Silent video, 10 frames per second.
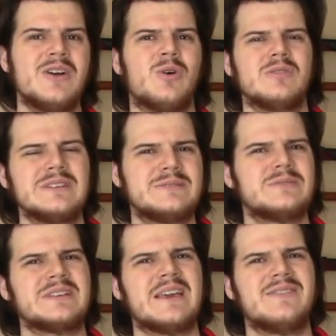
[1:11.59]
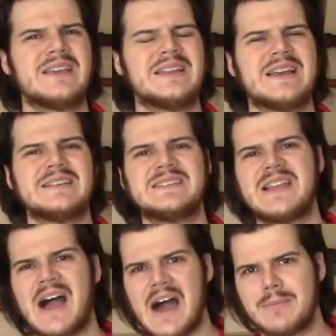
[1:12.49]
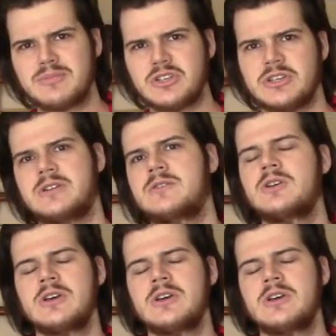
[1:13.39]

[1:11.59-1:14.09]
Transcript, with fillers: or at least giving it as an option